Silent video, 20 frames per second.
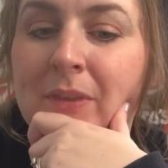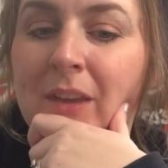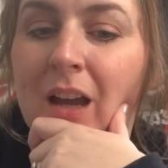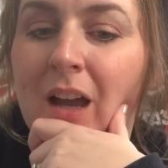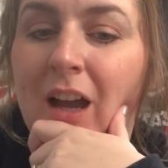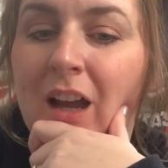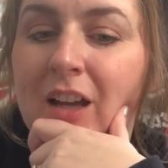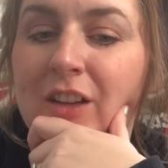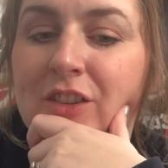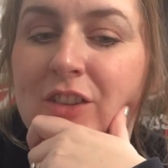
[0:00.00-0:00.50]

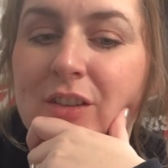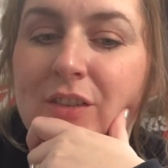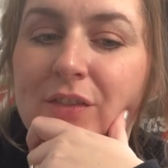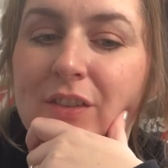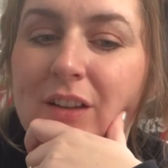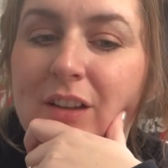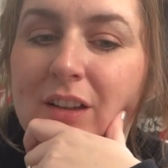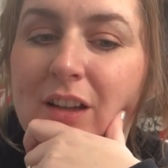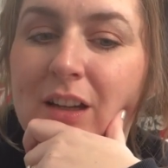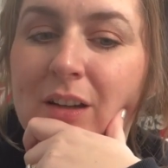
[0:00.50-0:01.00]
I just
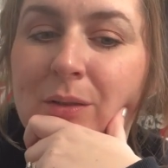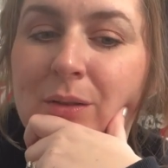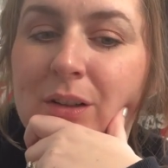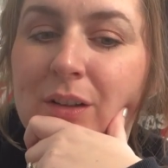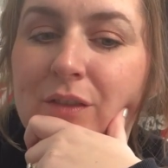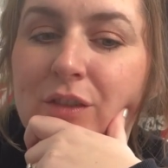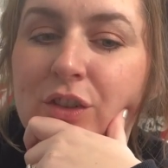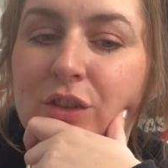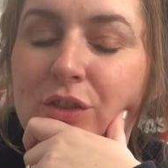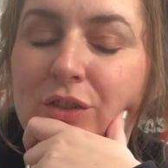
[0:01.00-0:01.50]
feel like
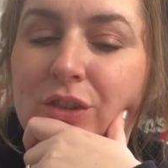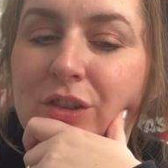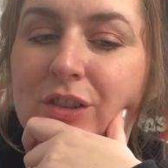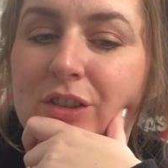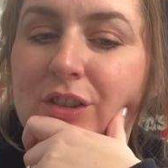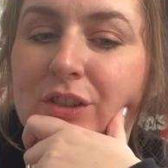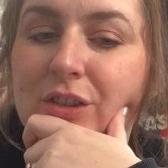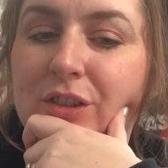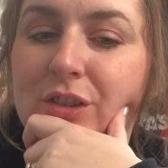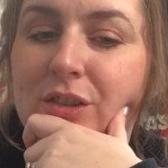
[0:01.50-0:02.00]
whenever you turn
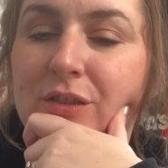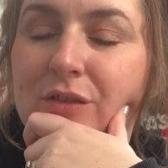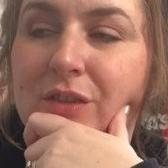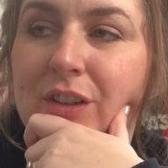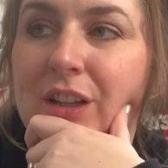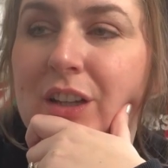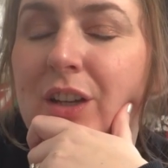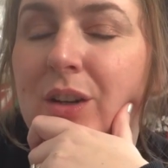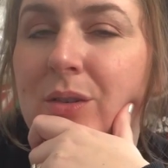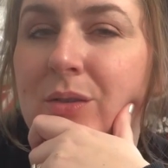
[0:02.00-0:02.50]
into her
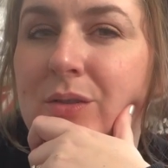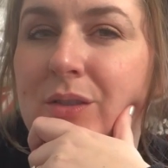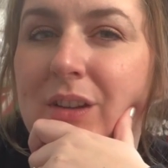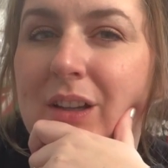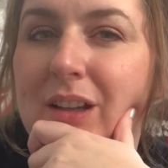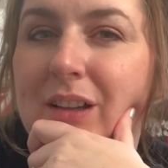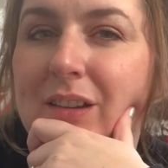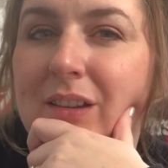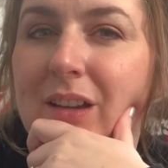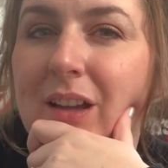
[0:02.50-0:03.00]
videos,
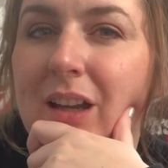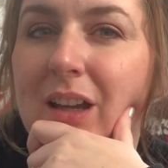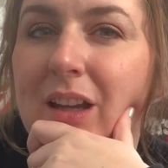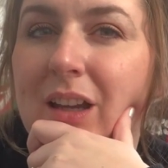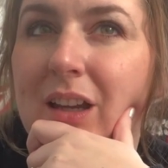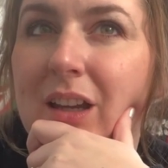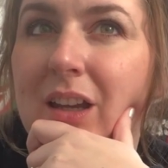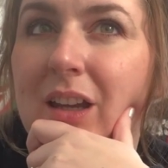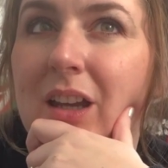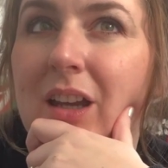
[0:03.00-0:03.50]
it's
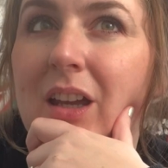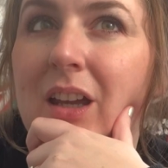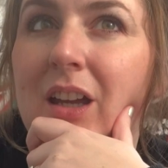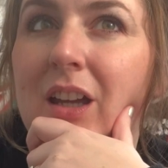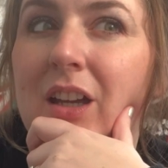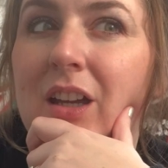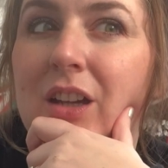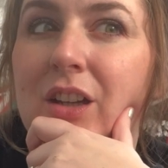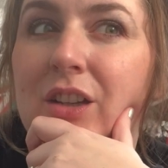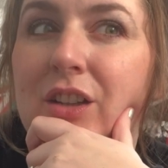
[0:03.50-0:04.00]
like
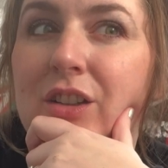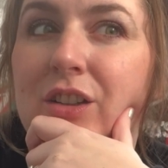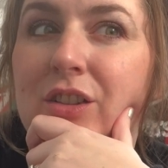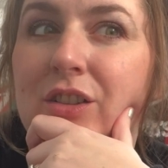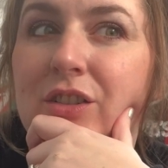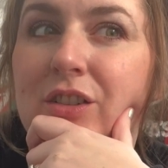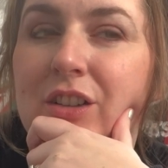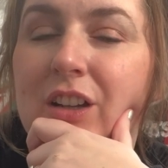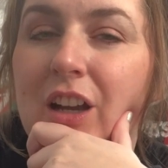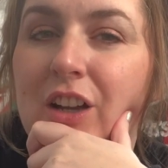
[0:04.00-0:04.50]

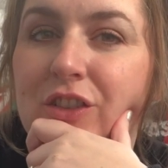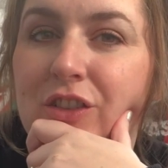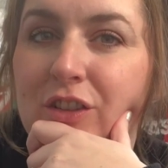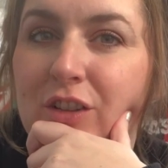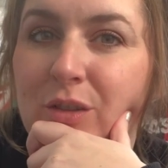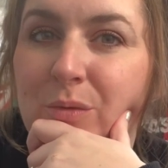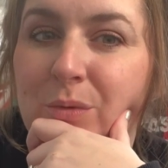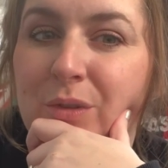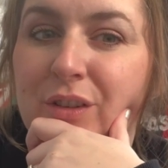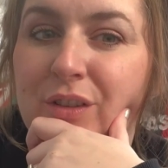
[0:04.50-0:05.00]
you're catching
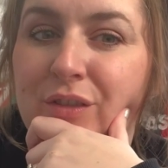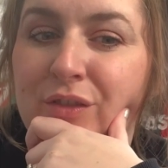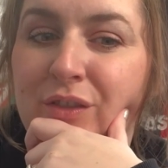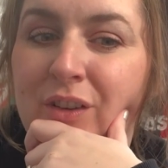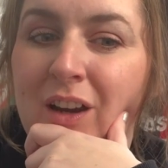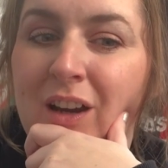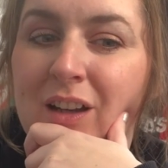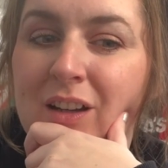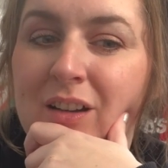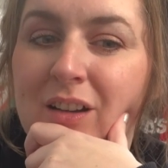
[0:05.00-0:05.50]
up with a
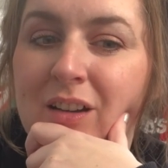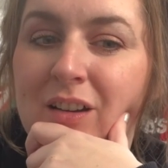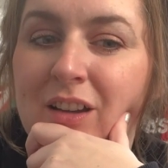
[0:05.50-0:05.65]
friend.